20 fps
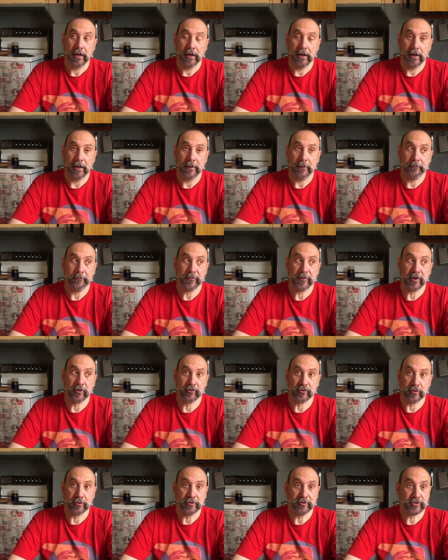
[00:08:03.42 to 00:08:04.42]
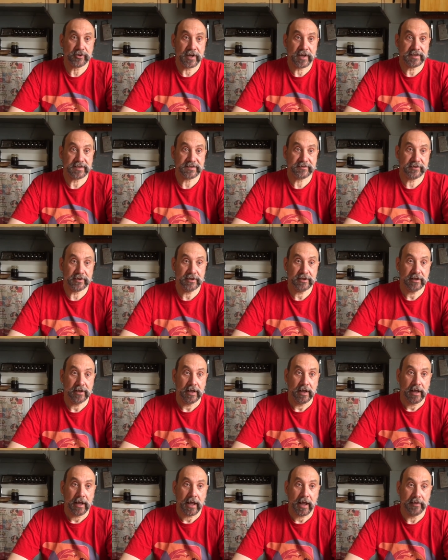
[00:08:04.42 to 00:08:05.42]
the Gruen transfer,
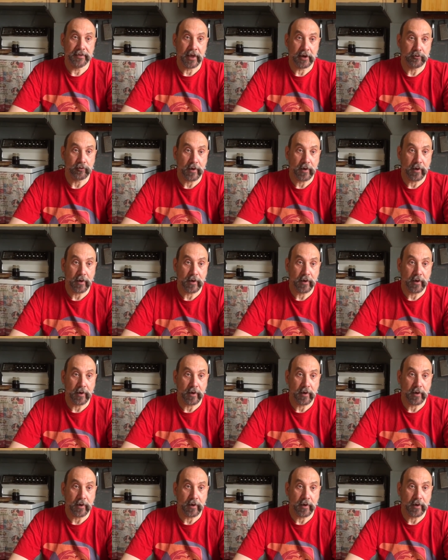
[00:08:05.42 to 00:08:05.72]
and they